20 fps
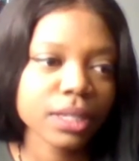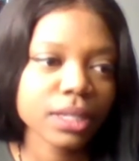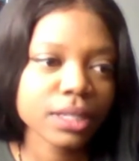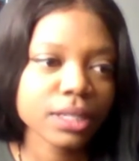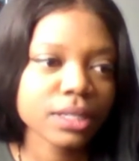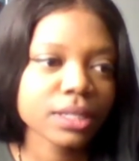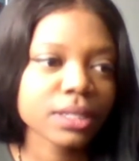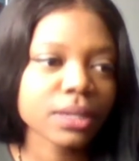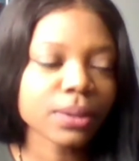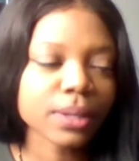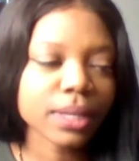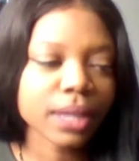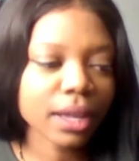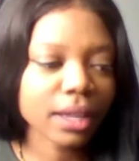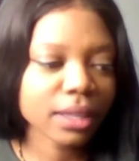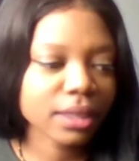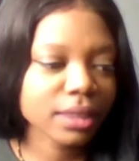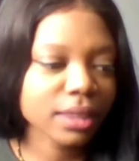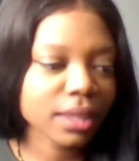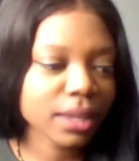So
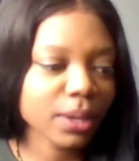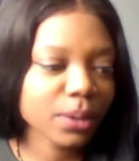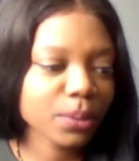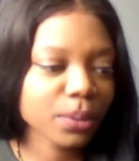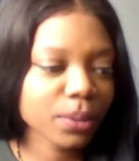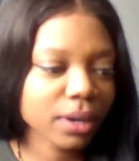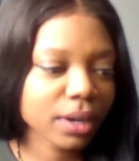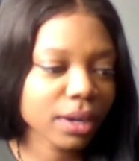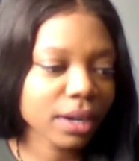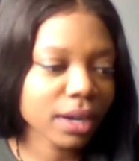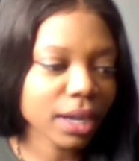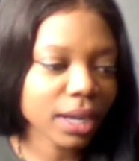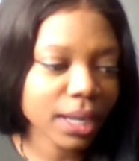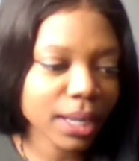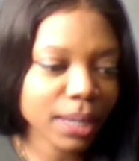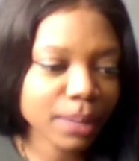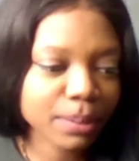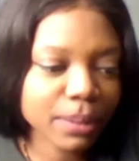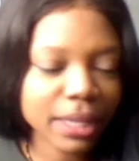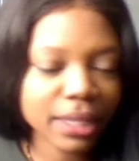yeah, they were
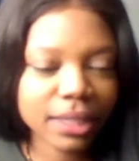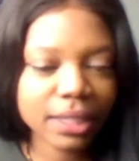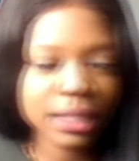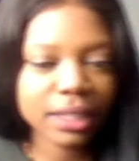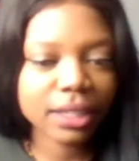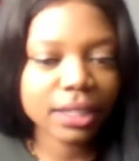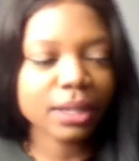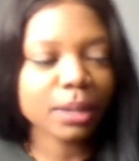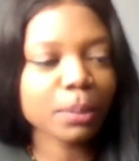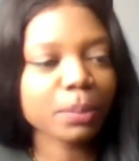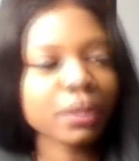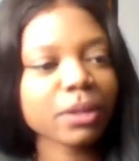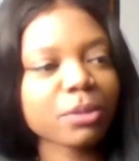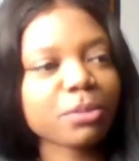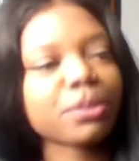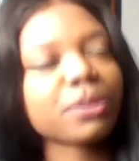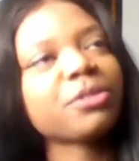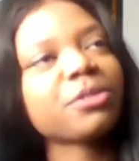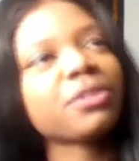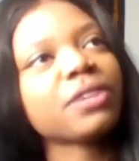I think a couple of
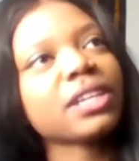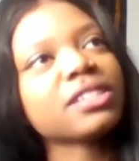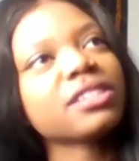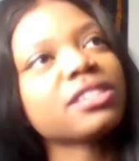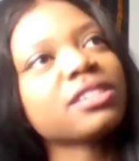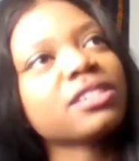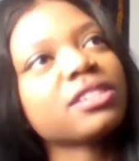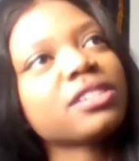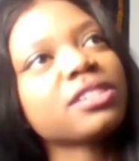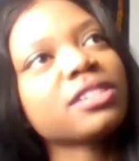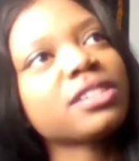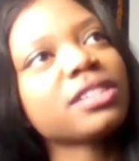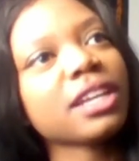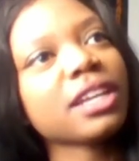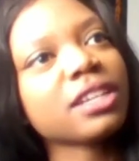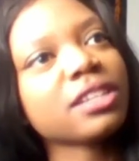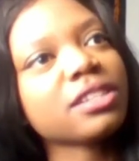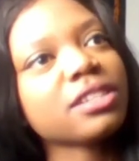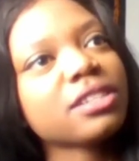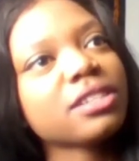professors
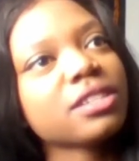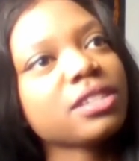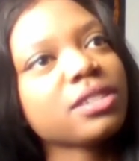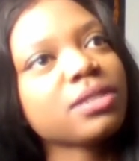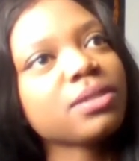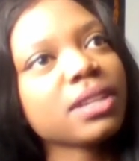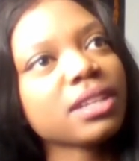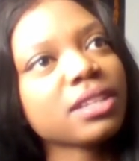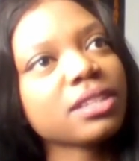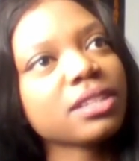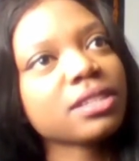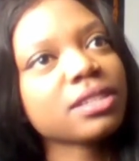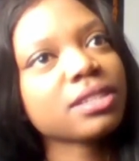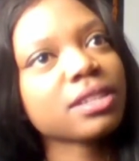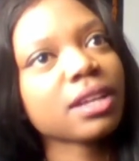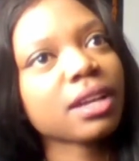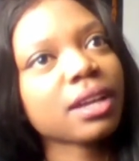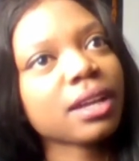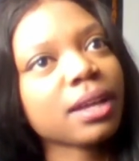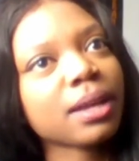and students,
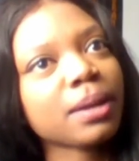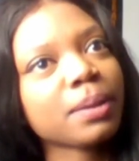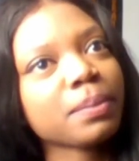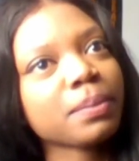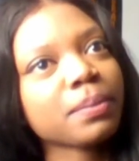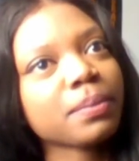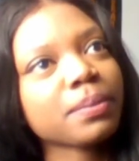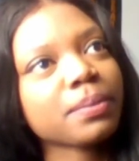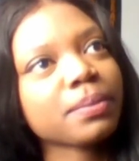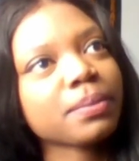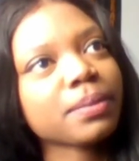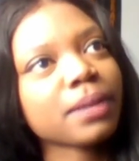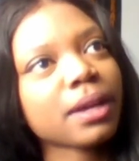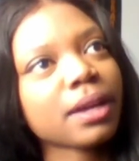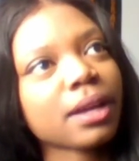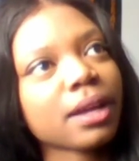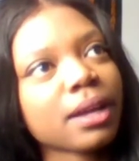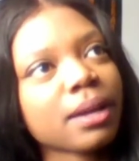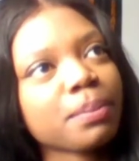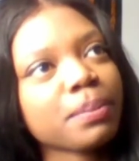
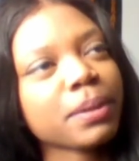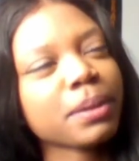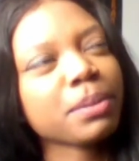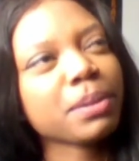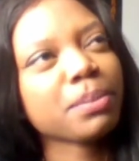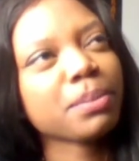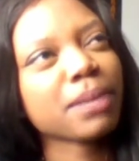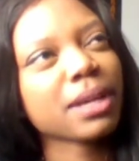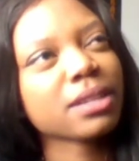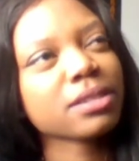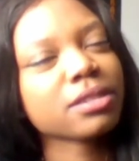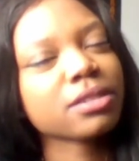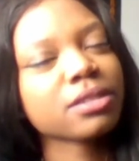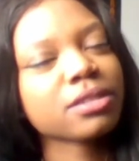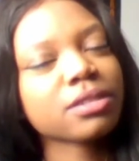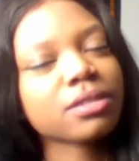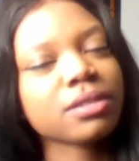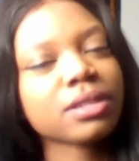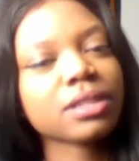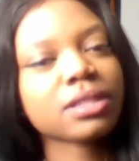maybe master
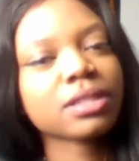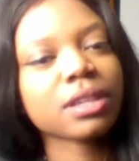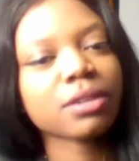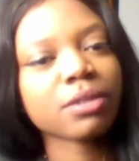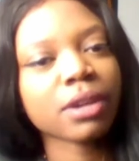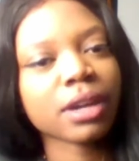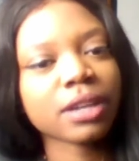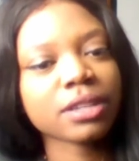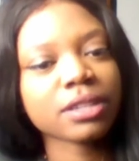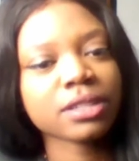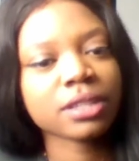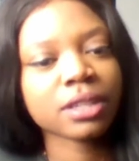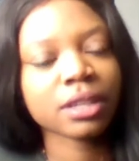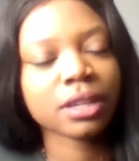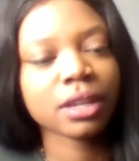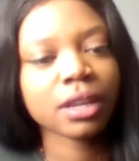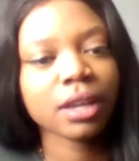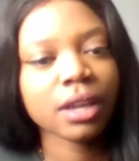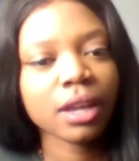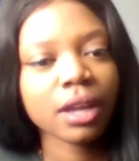students at
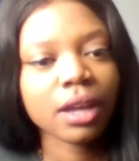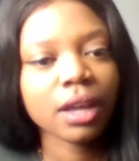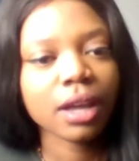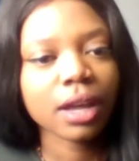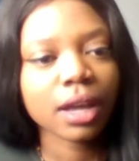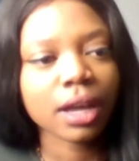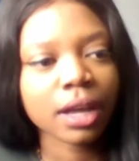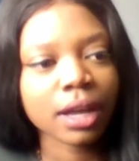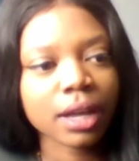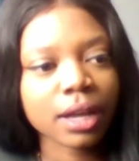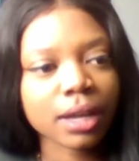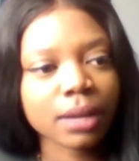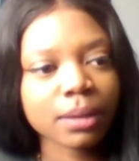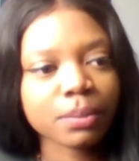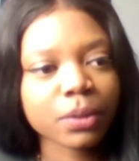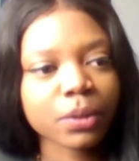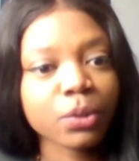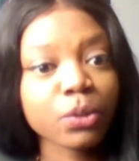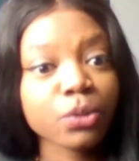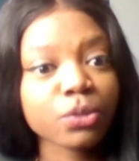Ryerson,
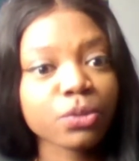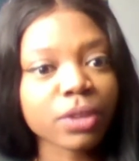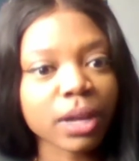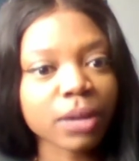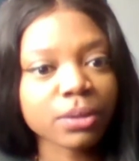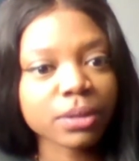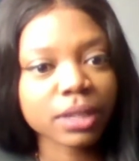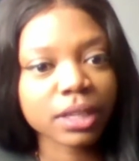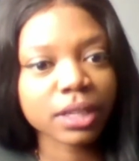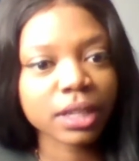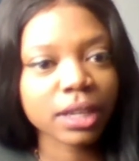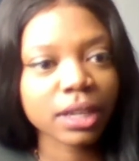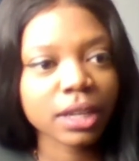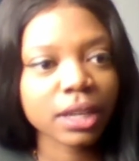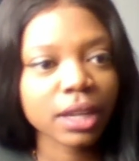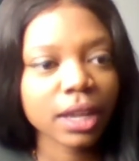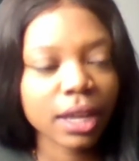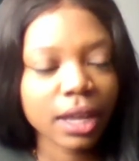who founded it.